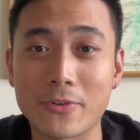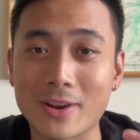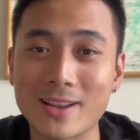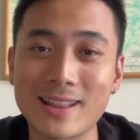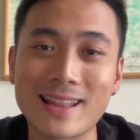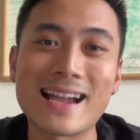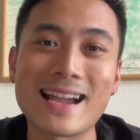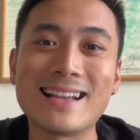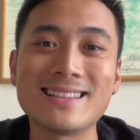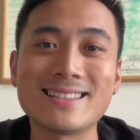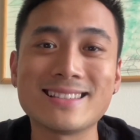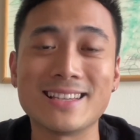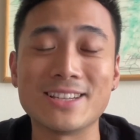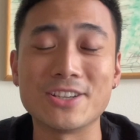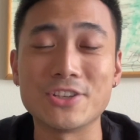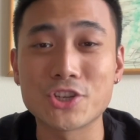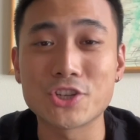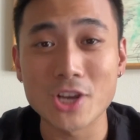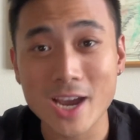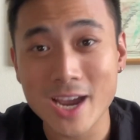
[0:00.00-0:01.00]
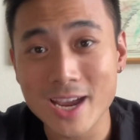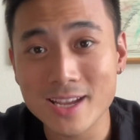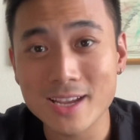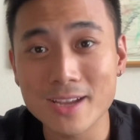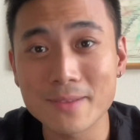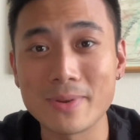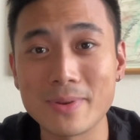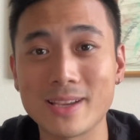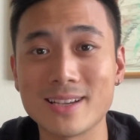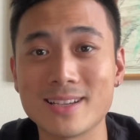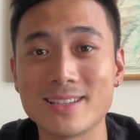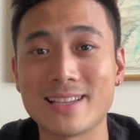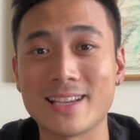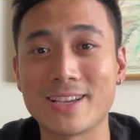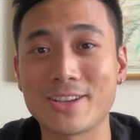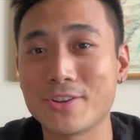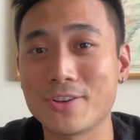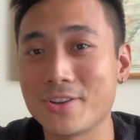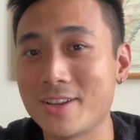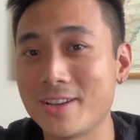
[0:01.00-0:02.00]
clients in China because
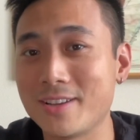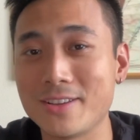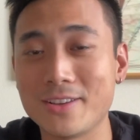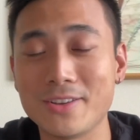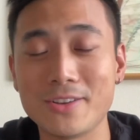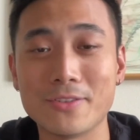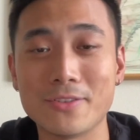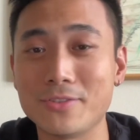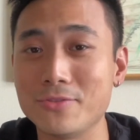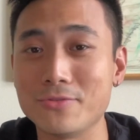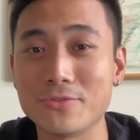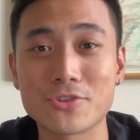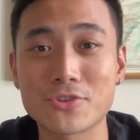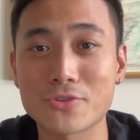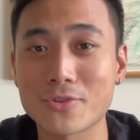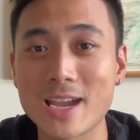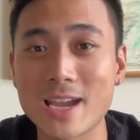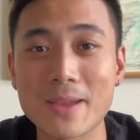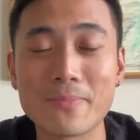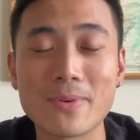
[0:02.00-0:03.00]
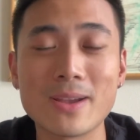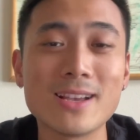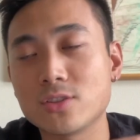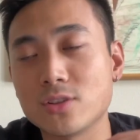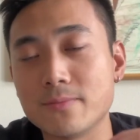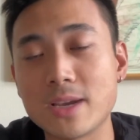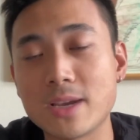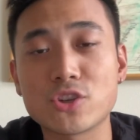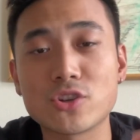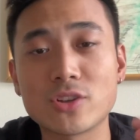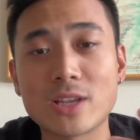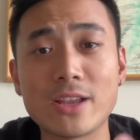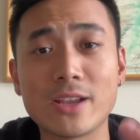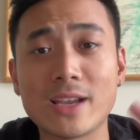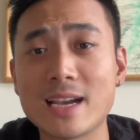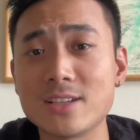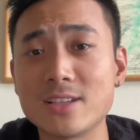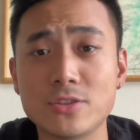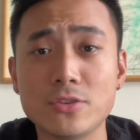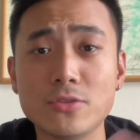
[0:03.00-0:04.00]
they couldn't, you know, do Stripe. So make sure that you
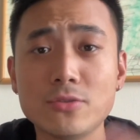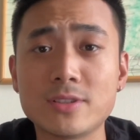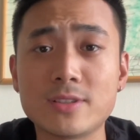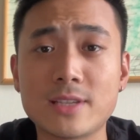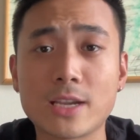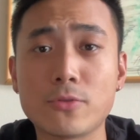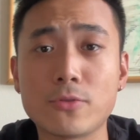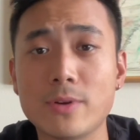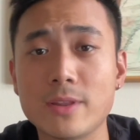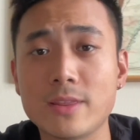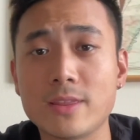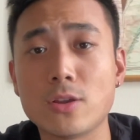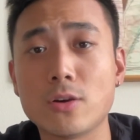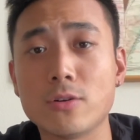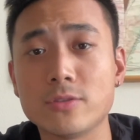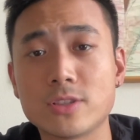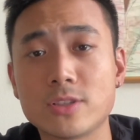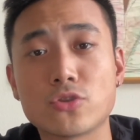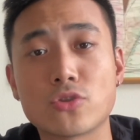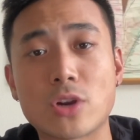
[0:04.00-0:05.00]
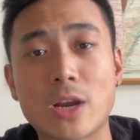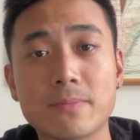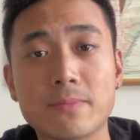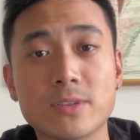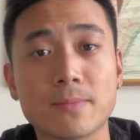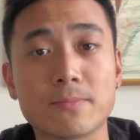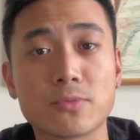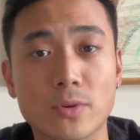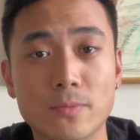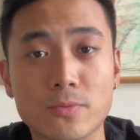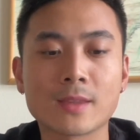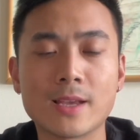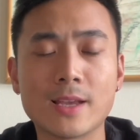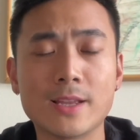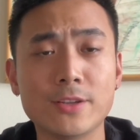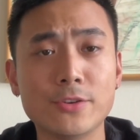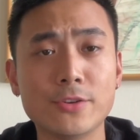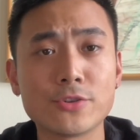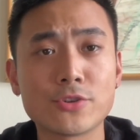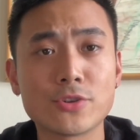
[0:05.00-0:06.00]
guys do stick with those Stripe subscriptions.
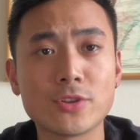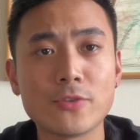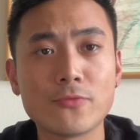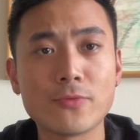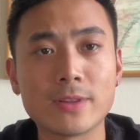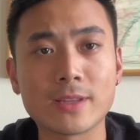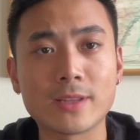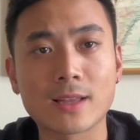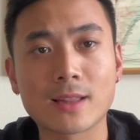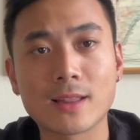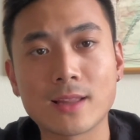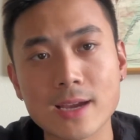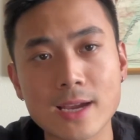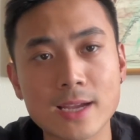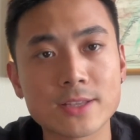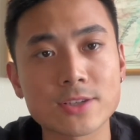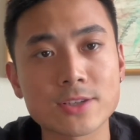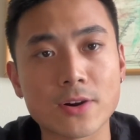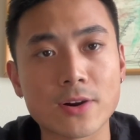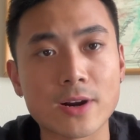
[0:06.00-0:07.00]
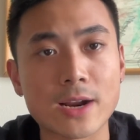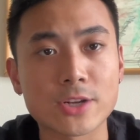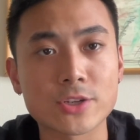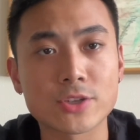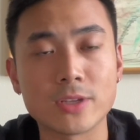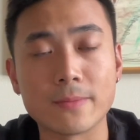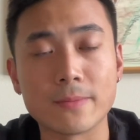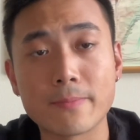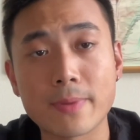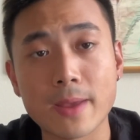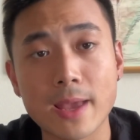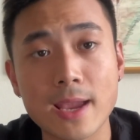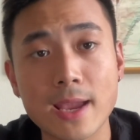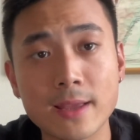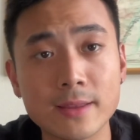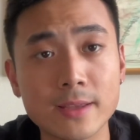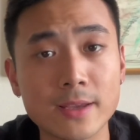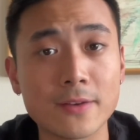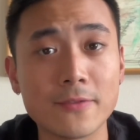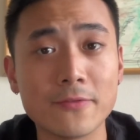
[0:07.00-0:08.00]
And usually when the clients are actually
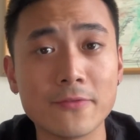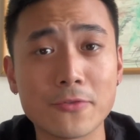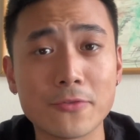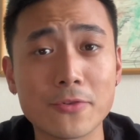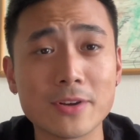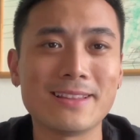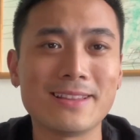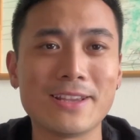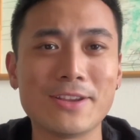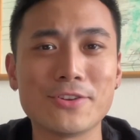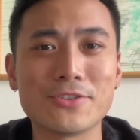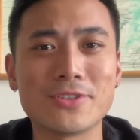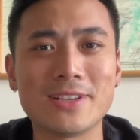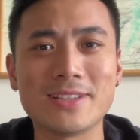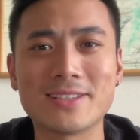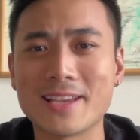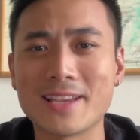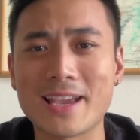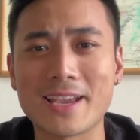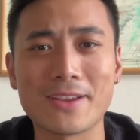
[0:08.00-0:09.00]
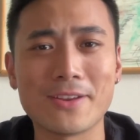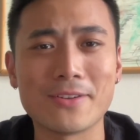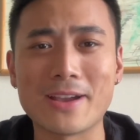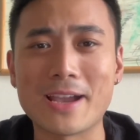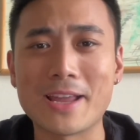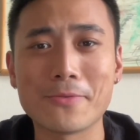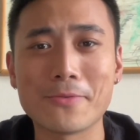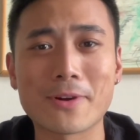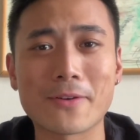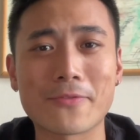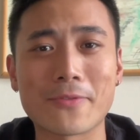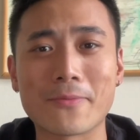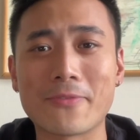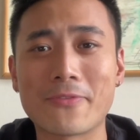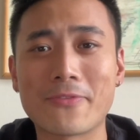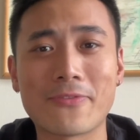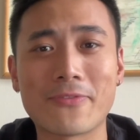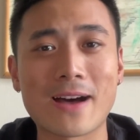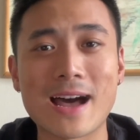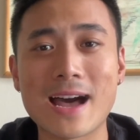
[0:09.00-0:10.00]
paying the invoice, they usually take, you know, anywhere from
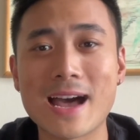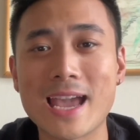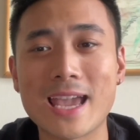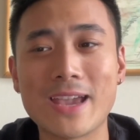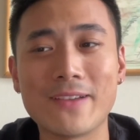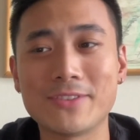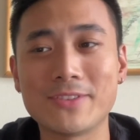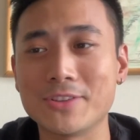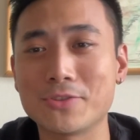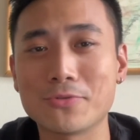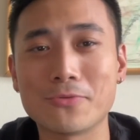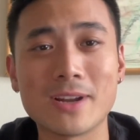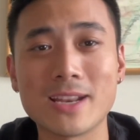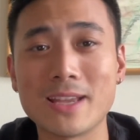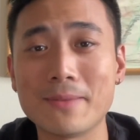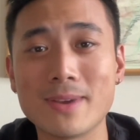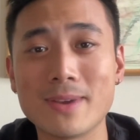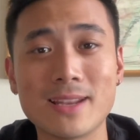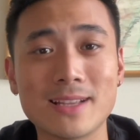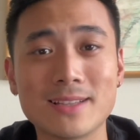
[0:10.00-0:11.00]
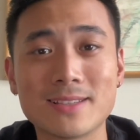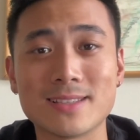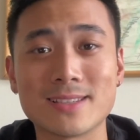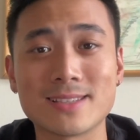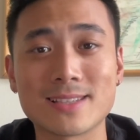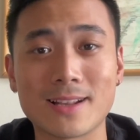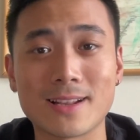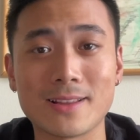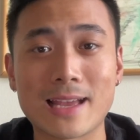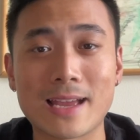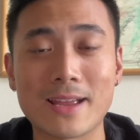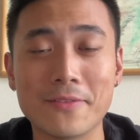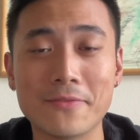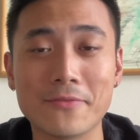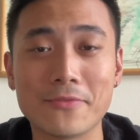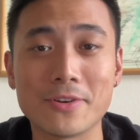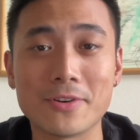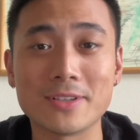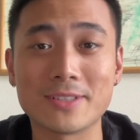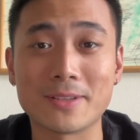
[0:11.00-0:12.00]
five to 20 minutes to settle that
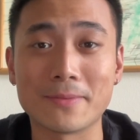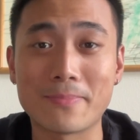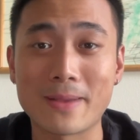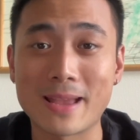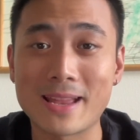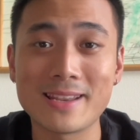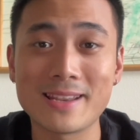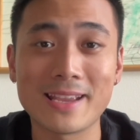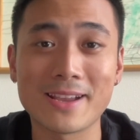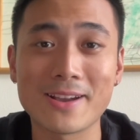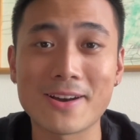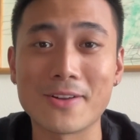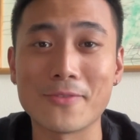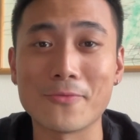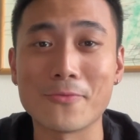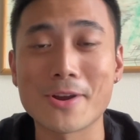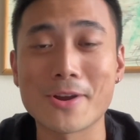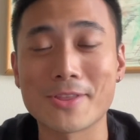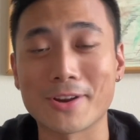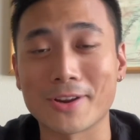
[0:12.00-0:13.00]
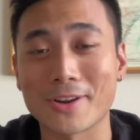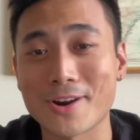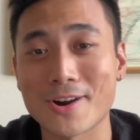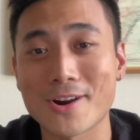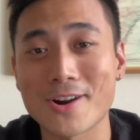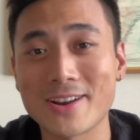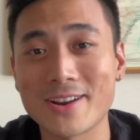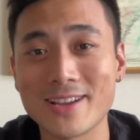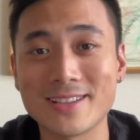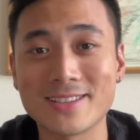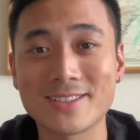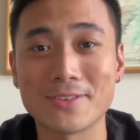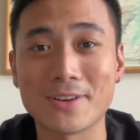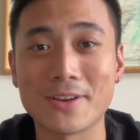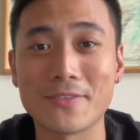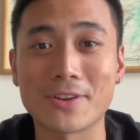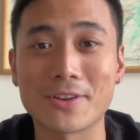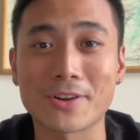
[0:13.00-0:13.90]
invoice depending on where their card is. So if their